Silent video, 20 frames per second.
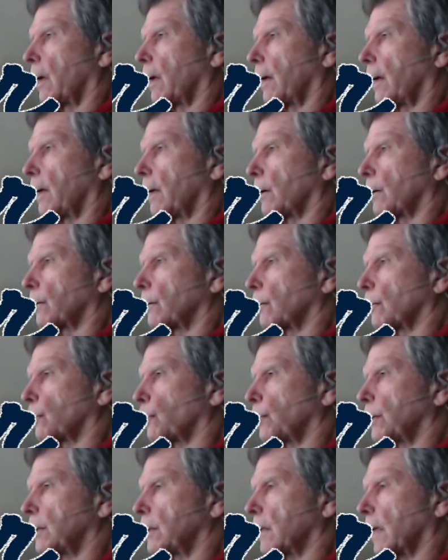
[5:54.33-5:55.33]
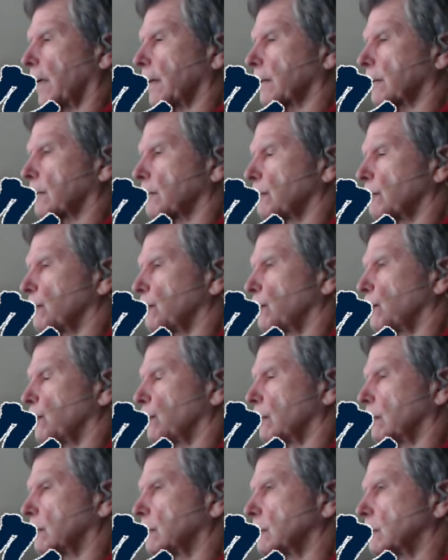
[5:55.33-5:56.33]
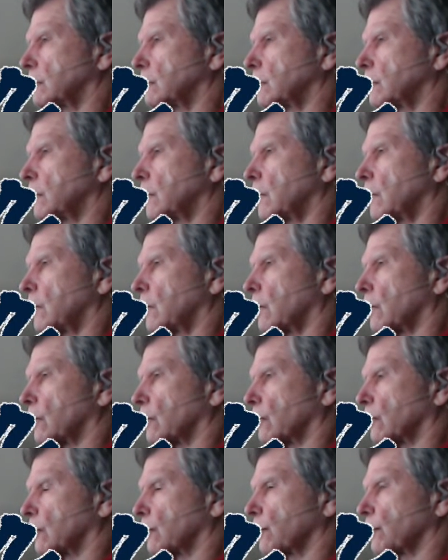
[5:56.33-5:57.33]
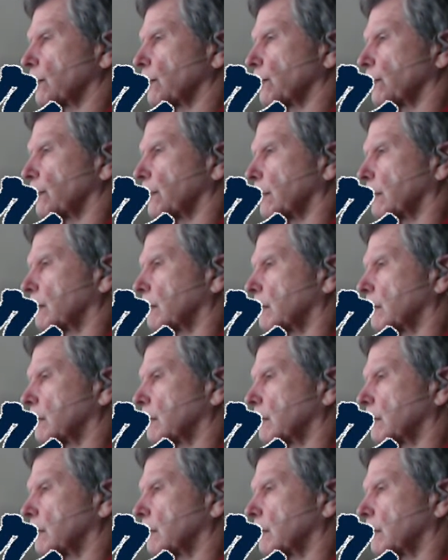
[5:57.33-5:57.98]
And we like to learn